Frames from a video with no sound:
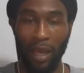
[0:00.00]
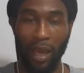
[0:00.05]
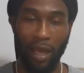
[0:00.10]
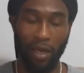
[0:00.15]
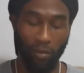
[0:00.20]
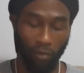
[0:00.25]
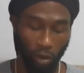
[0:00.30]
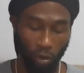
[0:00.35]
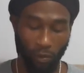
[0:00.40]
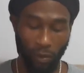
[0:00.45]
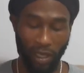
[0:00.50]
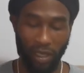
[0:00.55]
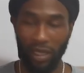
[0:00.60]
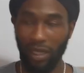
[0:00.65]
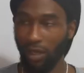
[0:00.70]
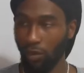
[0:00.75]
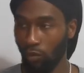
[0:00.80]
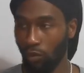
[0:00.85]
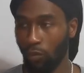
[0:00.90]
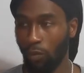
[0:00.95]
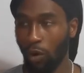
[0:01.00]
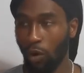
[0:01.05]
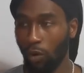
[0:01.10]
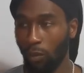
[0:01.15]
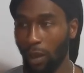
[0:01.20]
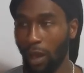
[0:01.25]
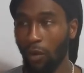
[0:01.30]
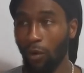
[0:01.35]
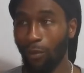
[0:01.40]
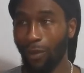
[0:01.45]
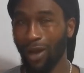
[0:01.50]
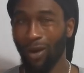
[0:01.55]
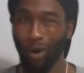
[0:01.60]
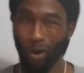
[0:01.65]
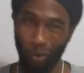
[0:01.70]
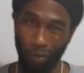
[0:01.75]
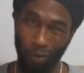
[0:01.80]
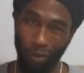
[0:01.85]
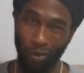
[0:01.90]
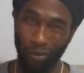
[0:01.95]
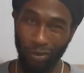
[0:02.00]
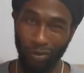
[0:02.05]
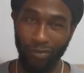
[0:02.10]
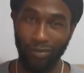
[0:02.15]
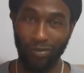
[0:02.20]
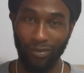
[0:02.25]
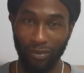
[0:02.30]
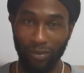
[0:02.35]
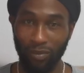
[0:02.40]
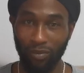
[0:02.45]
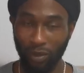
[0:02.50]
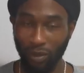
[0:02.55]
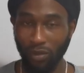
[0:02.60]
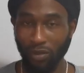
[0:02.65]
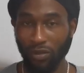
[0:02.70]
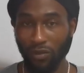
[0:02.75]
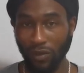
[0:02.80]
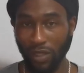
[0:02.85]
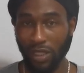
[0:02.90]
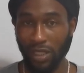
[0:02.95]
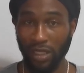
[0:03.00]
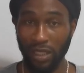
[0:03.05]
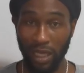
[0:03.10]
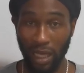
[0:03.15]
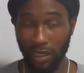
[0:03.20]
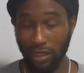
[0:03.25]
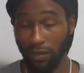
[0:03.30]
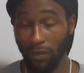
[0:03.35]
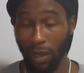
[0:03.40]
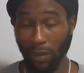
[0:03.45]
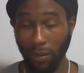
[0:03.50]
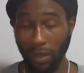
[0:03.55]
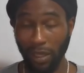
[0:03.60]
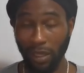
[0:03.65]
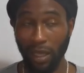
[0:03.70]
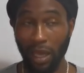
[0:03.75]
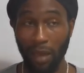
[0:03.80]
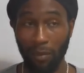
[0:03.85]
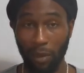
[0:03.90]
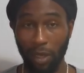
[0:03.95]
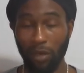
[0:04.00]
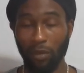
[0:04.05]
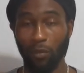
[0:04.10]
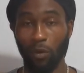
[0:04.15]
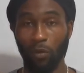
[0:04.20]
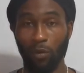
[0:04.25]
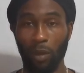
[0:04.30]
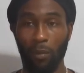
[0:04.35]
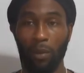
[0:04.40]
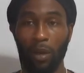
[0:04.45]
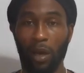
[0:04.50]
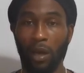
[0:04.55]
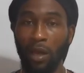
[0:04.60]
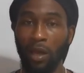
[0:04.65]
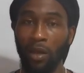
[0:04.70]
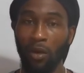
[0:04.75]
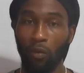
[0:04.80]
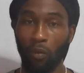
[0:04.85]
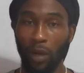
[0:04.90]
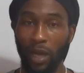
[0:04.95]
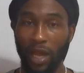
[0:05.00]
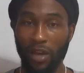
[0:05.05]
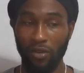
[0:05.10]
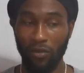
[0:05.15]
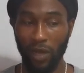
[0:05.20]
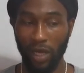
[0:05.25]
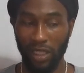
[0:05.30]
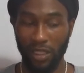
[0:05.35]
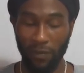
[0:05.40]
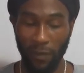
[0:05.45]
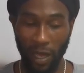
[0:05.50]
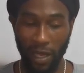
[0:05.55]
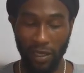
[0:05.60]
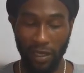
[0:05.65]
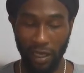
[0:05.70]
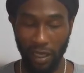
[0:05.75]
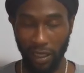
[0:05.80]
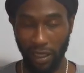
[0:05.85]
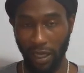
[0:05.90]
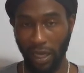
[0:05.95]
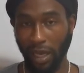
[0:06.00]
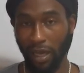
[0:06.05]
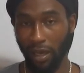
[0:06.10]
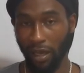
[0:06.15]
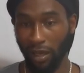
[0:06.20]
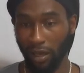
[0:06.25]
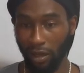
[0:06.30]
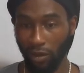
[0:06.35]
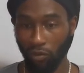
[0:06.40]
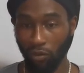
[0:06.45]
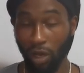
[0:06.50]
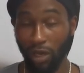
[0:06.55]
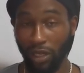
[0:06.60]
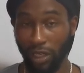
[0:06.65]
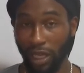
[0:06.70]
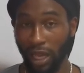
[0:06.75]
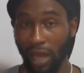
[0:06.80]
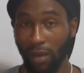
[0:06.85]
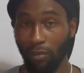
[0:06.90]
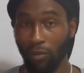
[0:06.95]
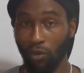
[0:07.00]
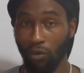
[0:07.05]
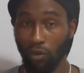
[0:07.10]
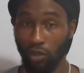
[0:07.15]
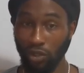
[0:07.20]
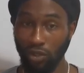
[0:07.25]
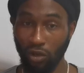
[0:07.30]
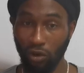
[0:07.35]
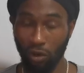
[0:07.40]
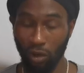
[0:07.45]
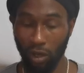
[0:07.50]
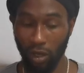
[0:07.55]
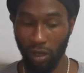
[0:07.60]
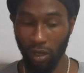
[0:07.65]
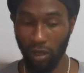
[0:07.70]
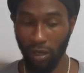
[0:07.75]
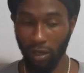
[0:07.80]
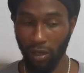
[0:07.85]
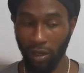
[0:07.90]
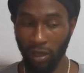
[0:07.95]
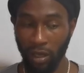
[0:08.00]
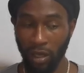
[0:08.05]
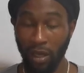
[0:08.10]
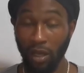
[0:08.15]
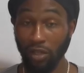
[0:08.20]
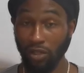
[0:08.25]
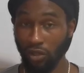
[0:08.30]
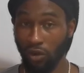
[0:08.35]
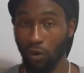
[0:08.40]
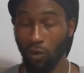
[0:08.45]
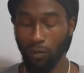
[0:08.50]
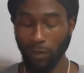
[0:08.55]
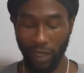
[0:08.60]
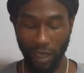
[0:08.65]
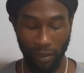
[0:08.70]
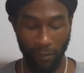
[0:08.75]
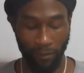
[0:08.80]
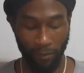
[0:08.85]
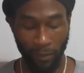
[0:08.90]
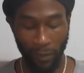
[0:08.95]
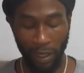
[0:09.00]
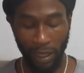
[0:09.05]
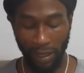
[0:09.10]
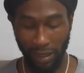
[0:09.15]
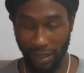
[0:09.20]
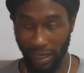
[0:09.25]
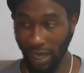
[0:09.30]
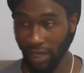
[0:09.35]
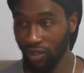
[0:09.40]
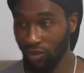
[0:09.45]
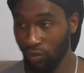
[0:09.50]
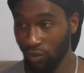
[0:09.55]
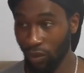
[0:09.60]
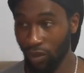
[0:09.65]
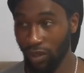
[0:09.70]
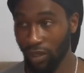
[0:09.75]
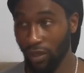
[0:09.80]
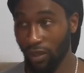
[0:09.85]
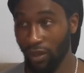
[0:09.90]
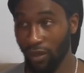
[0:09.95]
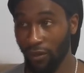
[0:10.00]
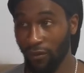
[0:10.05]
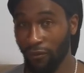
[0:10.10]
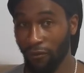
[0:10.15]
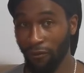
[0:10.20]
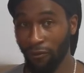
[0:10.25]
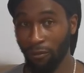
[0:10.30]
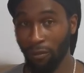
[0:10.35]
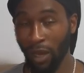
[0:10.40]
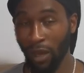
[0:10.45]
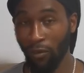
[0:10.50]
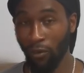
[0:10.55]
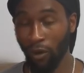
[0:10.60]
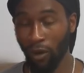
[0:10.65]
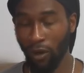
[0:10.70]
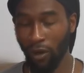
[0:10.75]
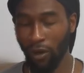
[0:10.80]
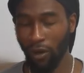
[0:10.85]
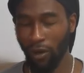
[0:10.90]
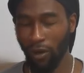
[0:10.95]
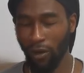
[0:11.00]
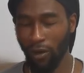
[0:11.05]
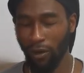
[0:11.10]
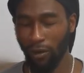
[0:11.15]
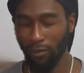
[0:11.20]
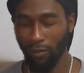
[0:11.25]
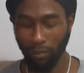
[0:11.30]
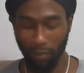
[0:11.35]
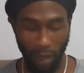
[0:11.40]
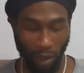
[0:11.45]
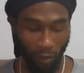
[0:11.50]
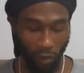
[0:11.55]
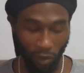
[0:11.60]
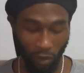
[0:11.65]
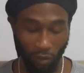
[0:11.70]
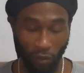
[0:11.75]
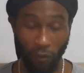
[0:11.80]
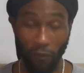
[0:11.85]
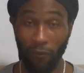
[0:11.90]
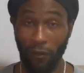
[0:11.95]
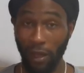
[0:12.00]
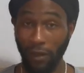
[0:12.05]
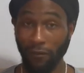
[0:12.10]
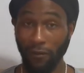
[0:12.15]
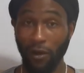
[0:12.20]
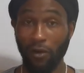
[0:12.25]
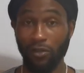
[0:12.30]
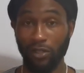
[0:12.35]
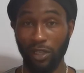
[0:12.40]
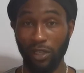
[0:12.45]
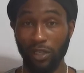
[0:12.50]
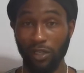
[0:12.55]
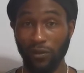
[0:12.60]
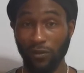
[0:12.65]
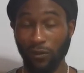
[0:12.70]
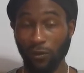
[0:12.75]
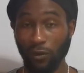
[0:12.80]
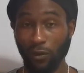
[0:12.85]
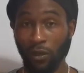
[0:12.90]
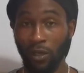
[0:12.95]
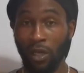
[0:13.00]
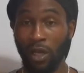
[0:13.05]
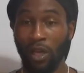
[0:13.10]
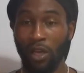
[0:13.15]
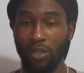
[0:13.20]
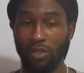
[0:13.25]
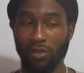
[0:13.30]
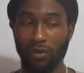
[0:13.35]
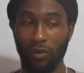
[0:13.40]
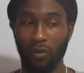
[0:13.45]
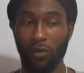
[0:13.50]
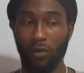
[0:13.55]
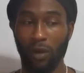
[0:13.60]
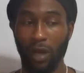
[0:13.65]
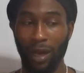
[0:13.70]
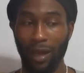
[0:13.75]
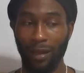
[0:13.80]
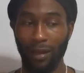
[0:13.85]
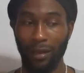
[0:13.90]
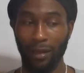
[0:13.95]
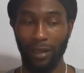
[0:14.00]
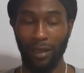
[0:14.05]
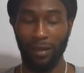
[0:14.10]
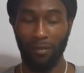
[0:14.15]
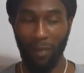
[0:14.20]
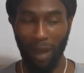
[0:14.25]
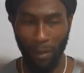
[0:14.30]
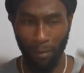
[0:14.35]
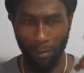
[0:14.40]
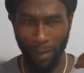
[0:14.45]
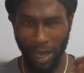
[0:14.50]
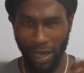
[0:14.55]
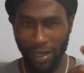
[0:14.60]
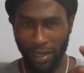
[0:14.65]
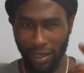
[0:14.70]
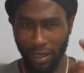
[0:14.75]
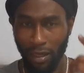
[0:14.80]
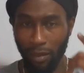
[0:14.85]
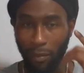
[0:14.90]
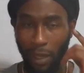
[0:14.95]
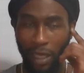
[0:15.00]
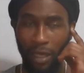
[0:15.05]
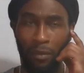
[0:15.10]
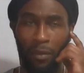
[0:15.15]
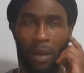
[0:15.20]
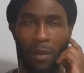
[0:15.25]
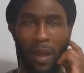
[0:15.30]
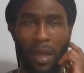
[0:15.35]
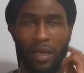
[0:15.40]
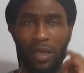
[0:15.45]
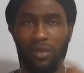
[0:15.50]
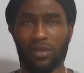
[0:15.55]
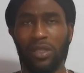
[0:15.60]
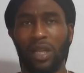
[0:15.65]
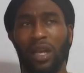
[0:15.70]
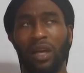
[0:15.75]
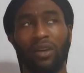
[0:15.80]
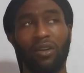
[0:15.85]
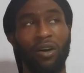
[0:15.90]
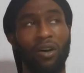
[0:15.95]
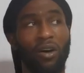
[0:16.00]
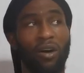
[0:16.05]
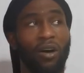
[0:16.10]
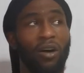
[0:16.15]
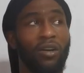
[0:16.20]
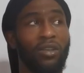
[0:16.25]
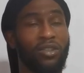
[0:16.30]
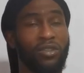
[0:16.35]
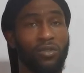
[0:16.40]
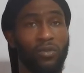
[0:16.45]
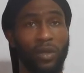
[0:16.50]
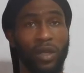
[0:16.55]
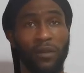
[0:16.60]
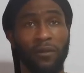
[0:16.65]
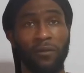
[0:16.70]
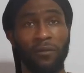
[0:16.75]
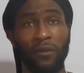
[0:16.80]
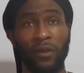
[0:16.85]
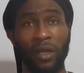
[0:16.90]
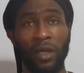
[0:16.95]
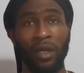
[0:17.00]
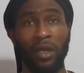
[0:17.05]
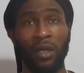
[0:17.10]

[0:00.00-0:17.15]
At the moment, it will power my GoPro, because obviously that's my main cam at the moment, but when I do expand and get a run cam or scope, uh, a scope cam, that's what the power PowerCore five thousand is for. So in my mind, at the back of my mind, I was like, oh, so if,